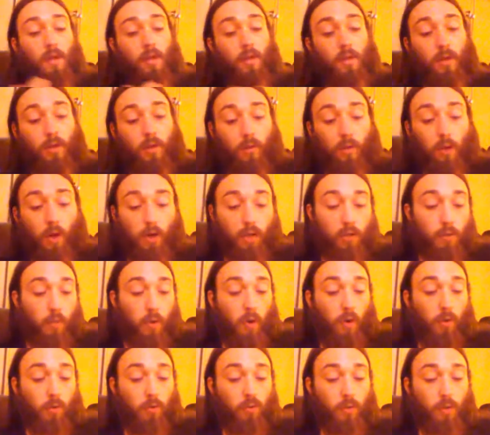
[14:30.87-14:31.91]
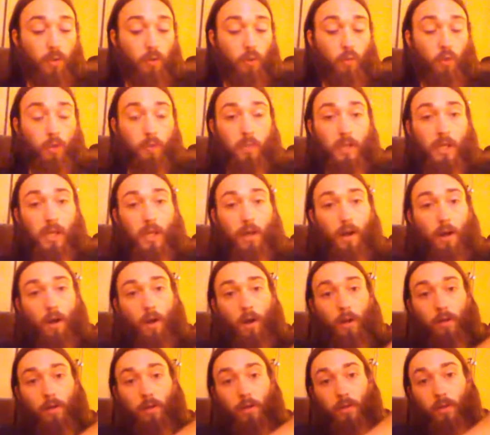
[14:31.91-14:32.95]
Their large pauldron would be
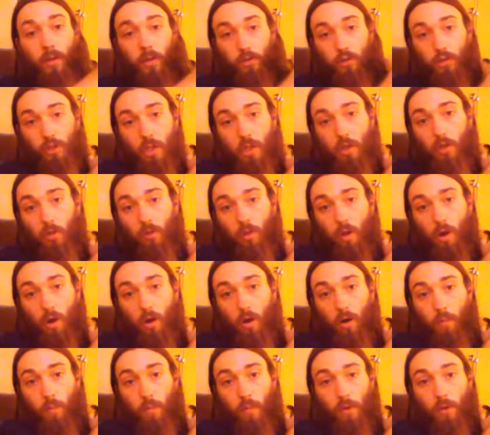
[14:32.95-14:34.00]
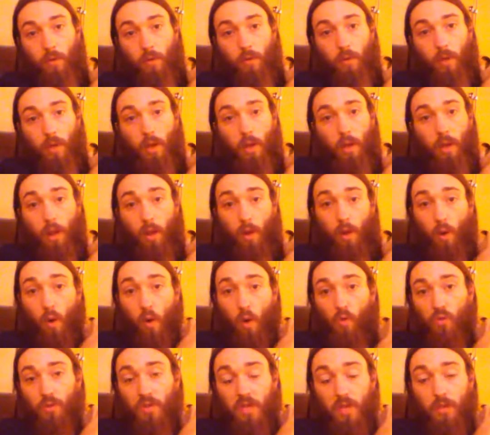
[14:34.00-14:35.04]
on their shield arm, and
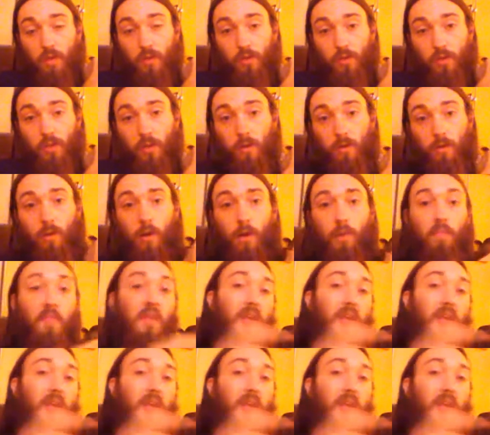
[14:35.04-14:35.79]
only their shield arm.